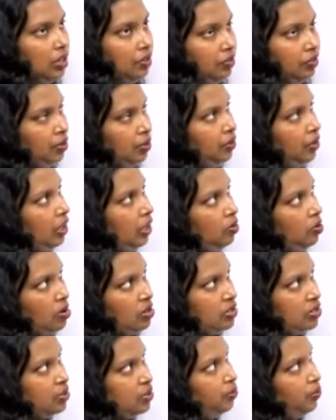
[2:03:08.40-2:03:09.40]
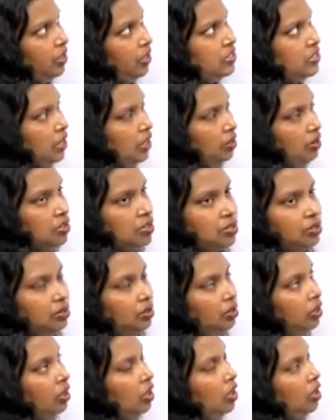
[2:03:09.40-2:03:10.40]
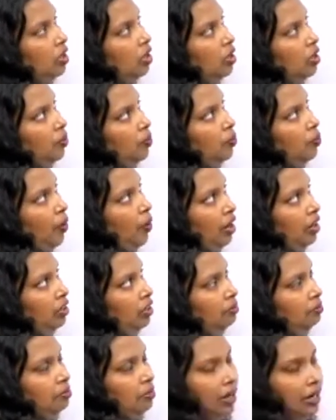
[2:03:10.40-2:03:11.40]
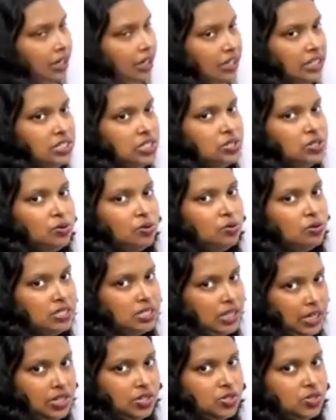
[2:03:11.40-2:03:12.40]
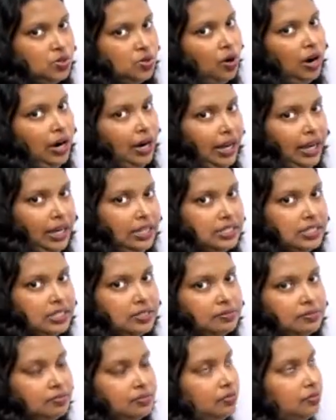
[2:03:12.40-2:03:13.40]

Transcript: We know that cos 2x equals to 1 minus 2 sine squared x.